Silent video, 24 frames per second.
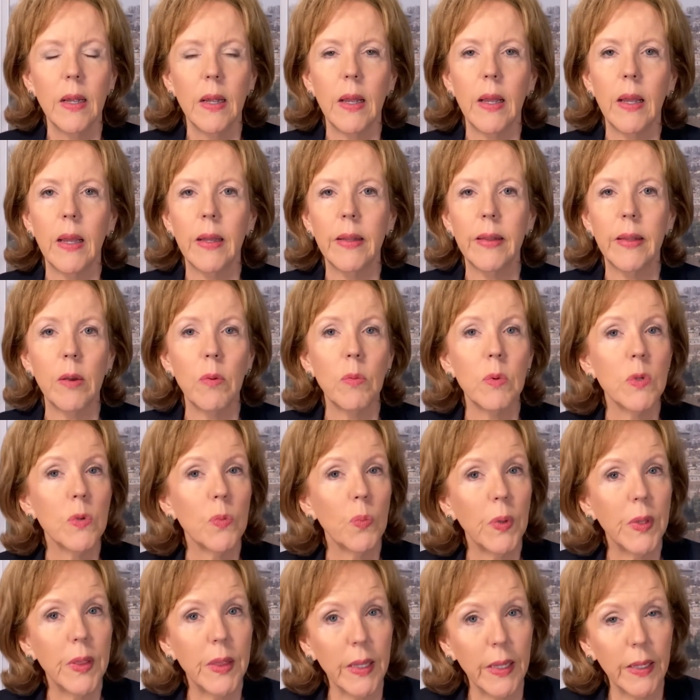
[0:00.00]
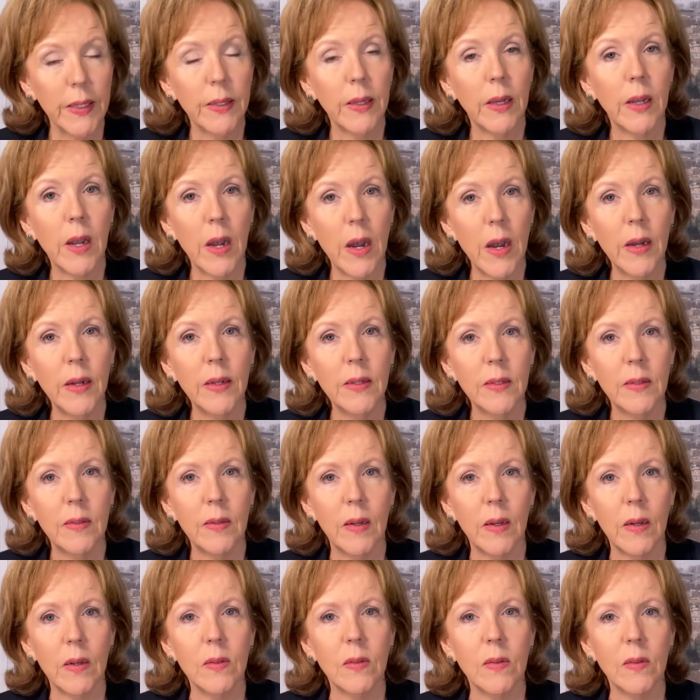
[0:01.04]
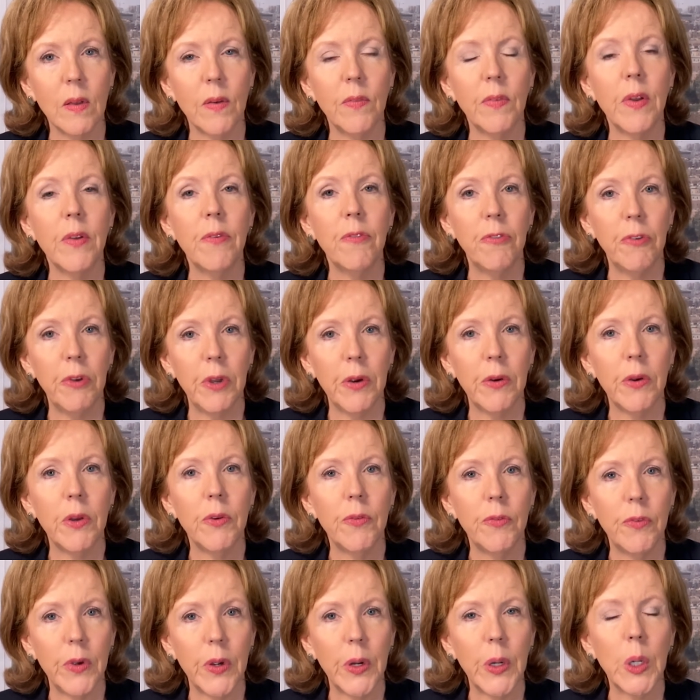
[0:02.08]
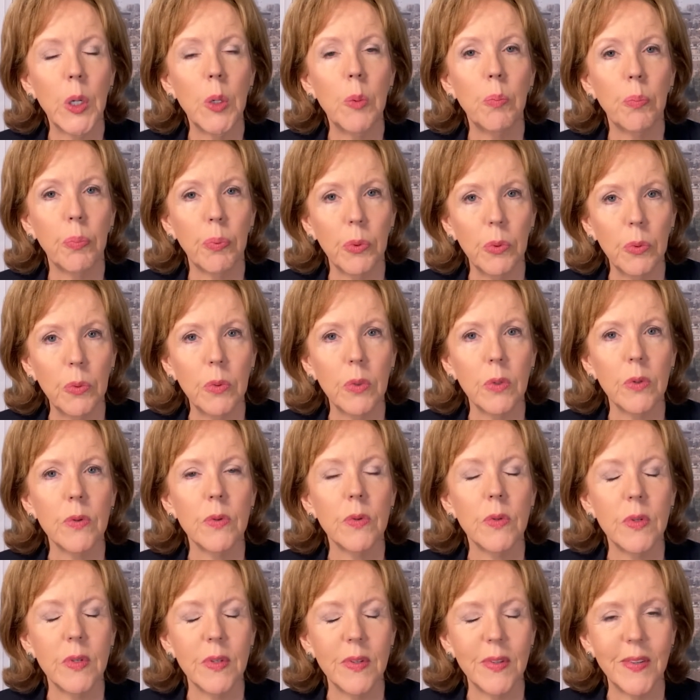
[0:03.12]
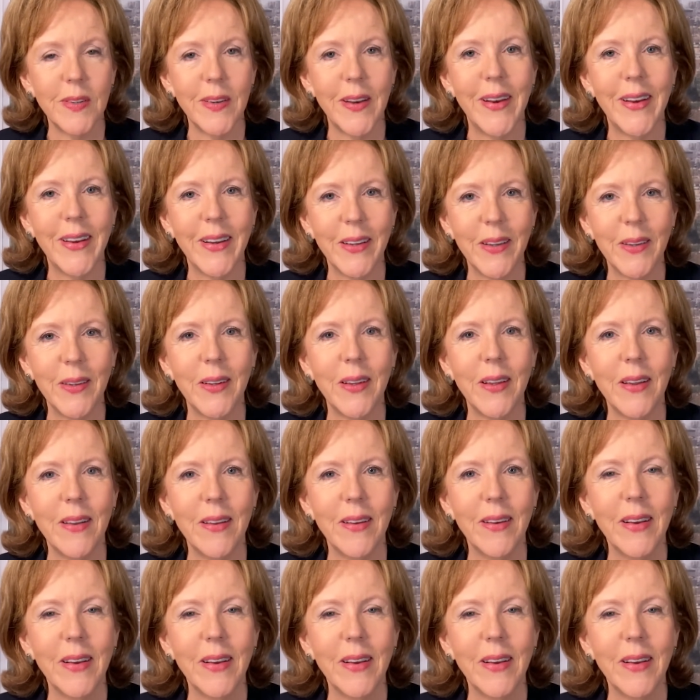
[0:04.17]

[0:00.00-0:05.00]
And it was within the context of a very, very brutal society.